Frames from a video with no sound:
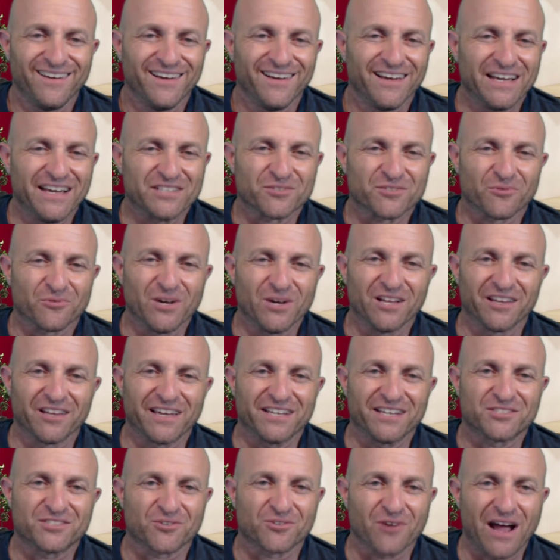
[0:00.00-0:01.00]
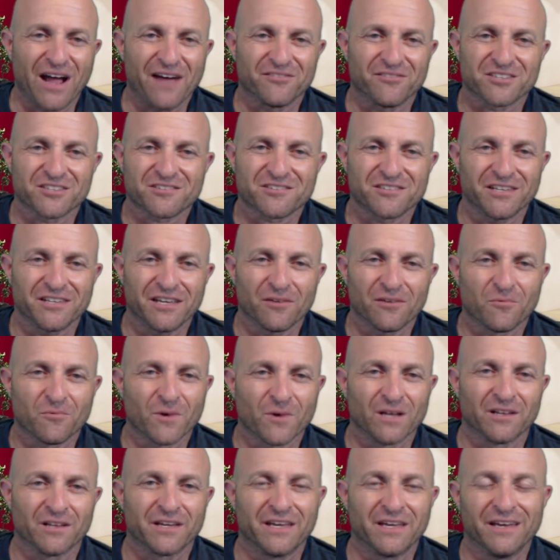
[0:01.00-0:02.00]
It's really a travesty. It
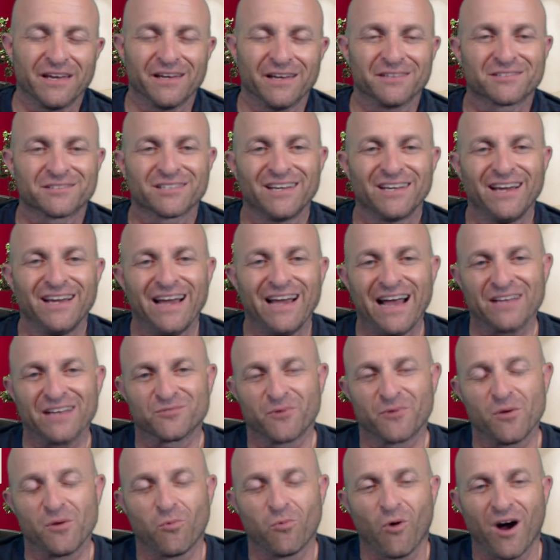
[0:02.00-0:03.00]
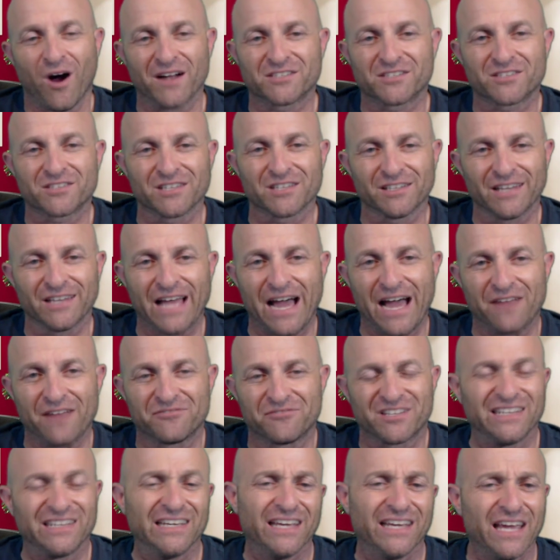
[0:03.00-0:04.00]
really is, as we watch the
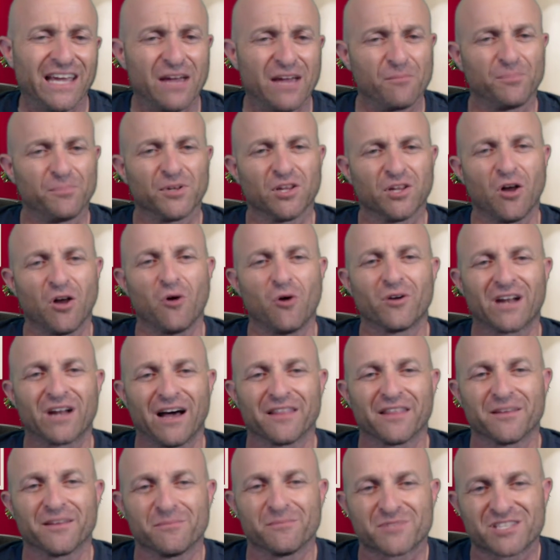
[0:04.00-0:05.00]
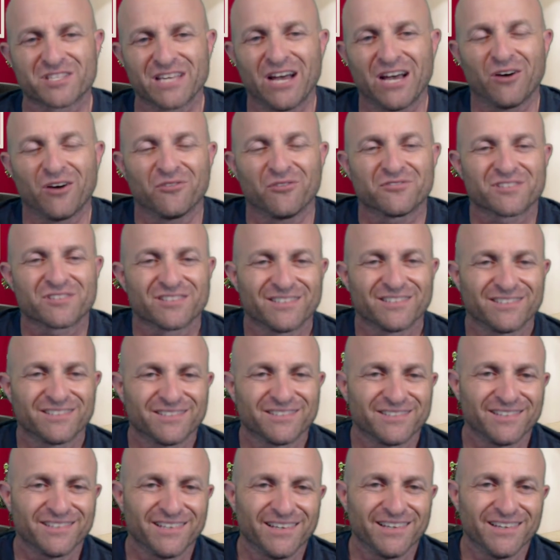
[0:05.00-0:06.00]
left implode on themselves.
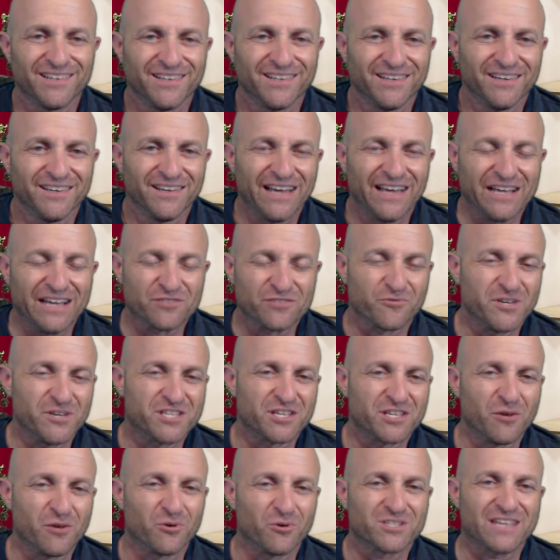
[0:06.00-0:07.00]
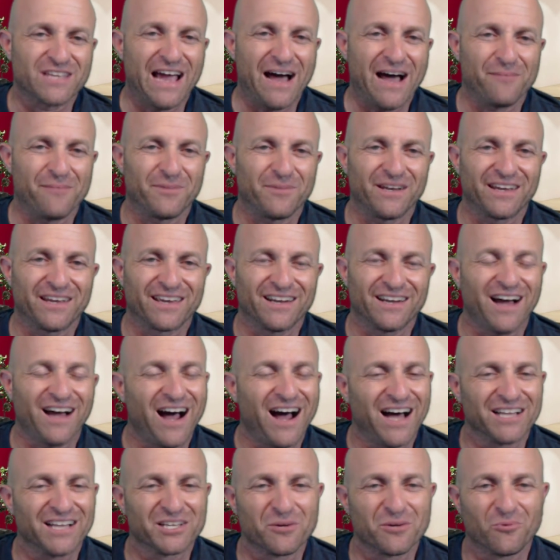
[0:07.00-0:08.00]
As we see what's happening in
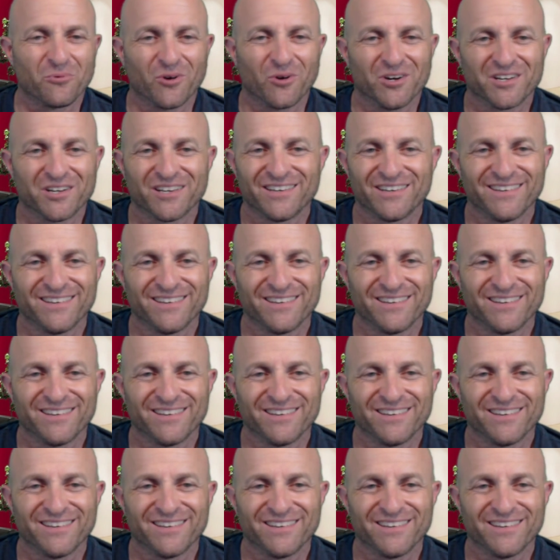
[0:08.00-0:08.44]
Hollywood.